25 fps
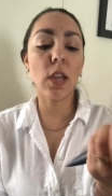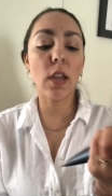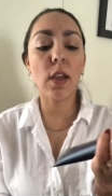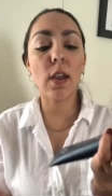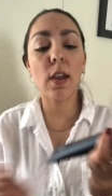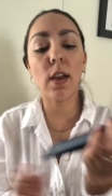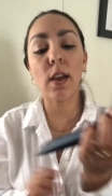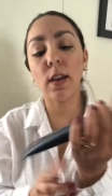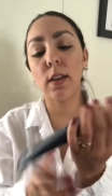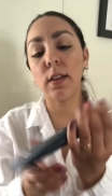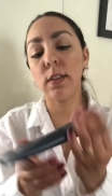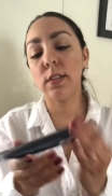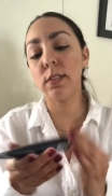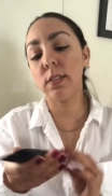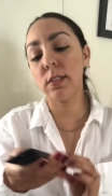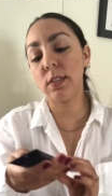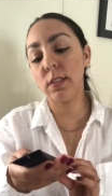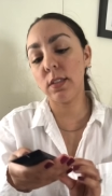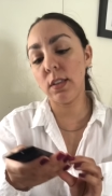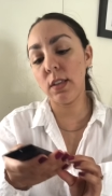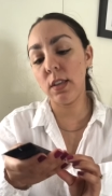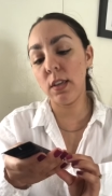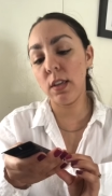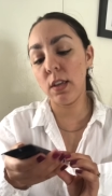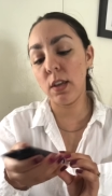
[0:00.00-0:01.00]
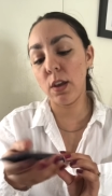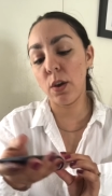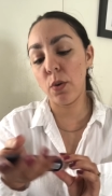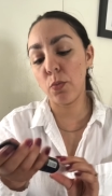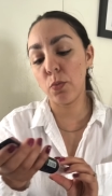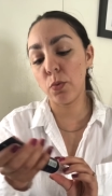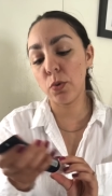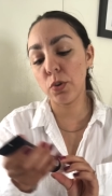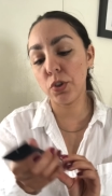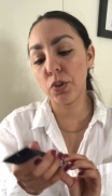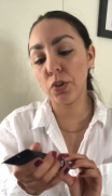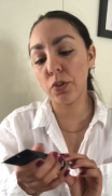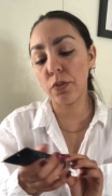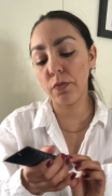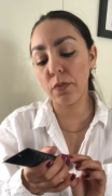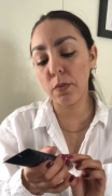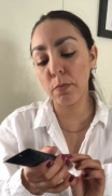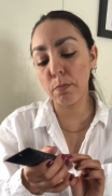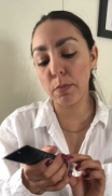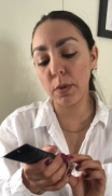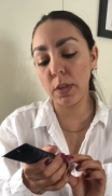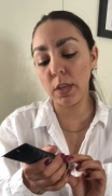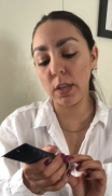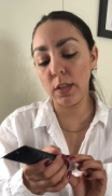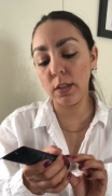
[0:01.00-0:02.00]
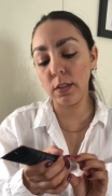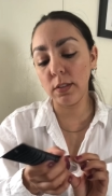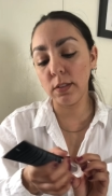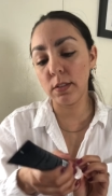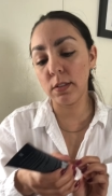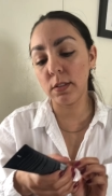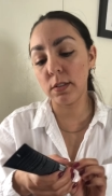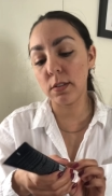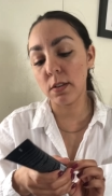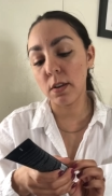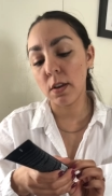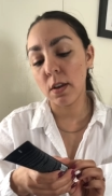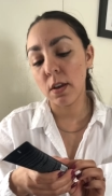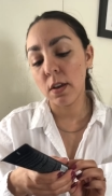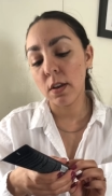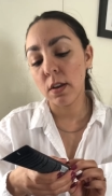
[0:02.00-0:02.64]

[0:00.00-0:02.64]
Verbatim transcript: has the Rejuvabeads.